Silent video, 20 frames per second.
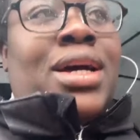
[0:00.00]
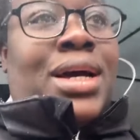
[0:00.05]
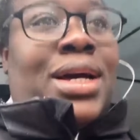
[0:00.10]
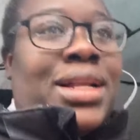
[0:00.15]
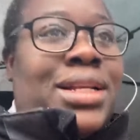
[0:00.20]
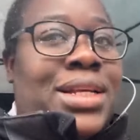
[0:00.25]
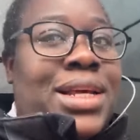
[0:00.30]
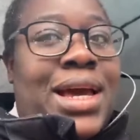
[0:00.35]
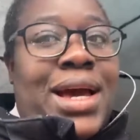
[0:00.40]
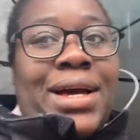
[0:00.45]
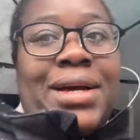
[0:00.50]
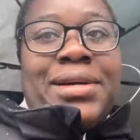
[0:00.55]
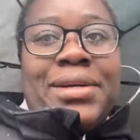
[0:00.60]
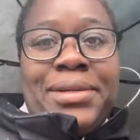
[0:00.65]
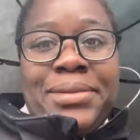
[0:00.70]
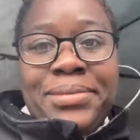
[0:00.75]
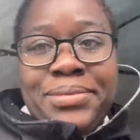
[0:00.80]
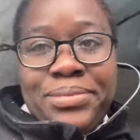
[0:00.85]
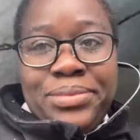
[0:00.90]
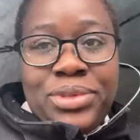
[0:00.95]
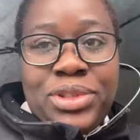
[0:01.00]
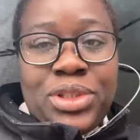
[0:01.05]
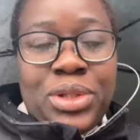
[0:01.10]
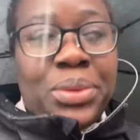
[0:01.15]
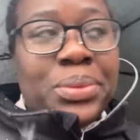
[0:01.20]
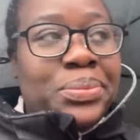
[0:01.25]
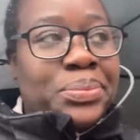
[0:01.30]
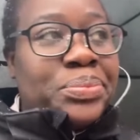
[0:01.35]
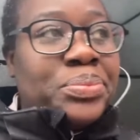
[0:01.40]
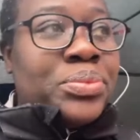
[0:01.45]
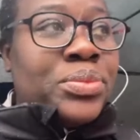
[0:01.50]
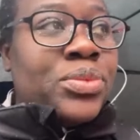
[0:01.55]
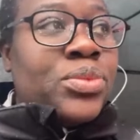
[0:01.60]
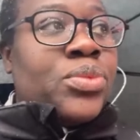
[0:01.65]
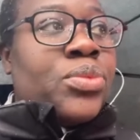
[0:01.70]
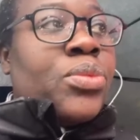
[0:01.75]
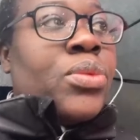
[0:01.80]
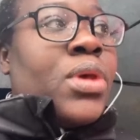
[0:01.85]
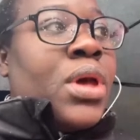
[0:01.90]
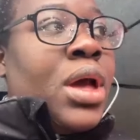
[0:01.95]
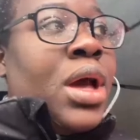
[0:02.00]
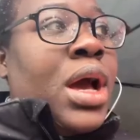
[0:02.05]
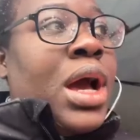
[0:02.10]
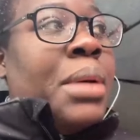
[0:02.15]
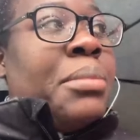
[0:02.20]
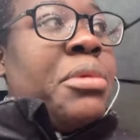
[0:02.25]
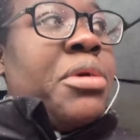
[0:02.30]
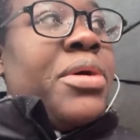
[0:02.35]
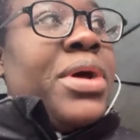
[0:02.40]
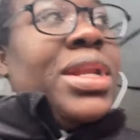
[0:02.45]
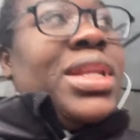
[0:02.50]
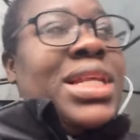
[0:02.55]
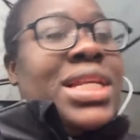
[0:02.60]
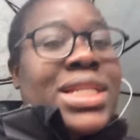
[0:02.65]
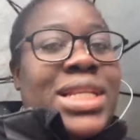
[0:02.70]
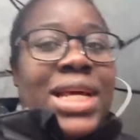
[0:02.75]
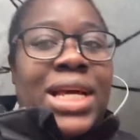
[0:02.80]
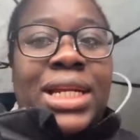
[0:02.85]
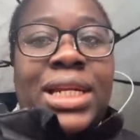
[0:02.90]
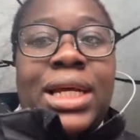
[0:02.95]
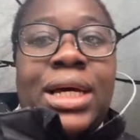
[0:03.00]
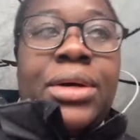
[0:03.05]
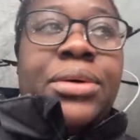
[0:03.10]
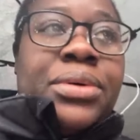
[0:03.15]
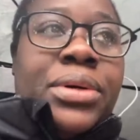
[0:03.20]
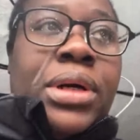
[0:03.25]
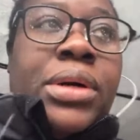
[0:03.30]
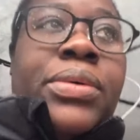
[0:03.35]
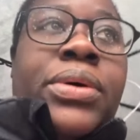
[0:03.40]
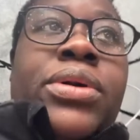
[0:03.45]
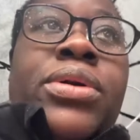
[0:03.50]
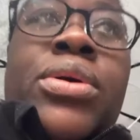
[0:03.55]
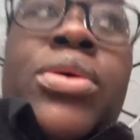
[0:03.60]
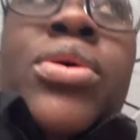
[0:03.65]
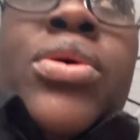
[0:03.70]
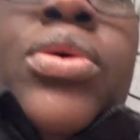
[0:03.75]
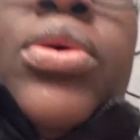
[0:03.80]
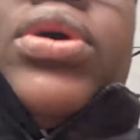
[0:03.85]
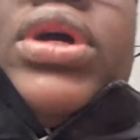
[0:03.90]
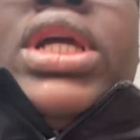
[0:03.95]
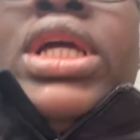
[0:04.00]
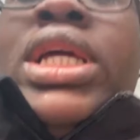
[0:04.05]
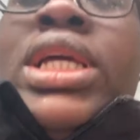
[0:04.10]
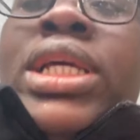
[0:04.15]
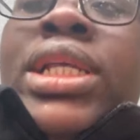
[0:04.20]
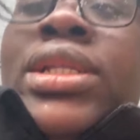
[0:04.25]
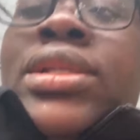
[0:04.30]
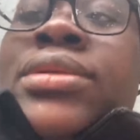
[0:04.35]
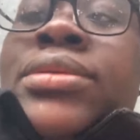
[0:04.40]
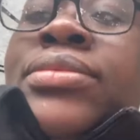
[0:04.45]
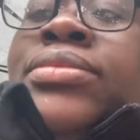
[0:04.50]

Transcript: And yeah, so I'm already there now. I want to go in.